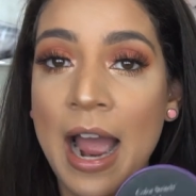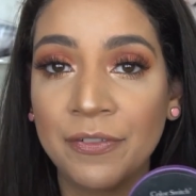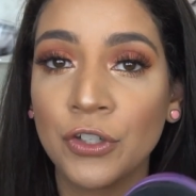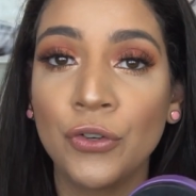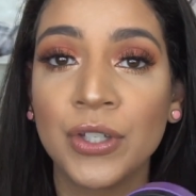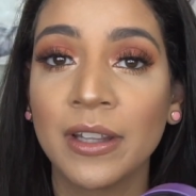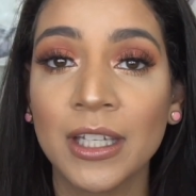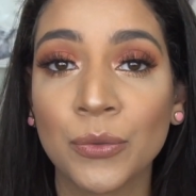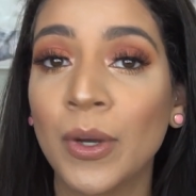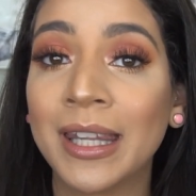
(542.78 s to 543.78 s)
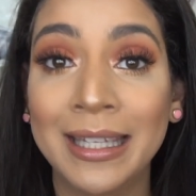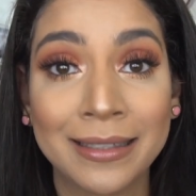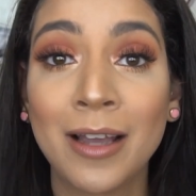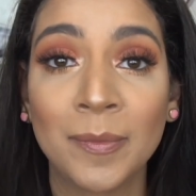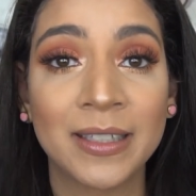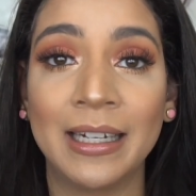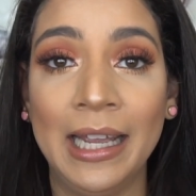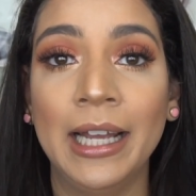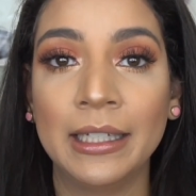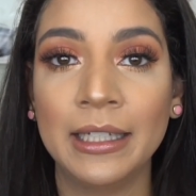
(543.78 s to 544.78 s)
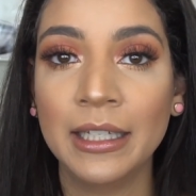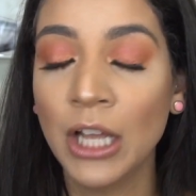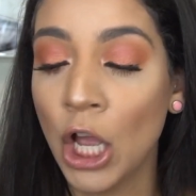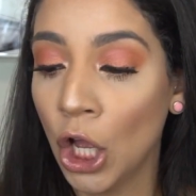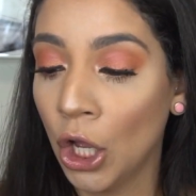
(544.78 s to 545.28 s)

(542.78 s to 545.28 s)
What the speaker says: after using this one, this comes in handy.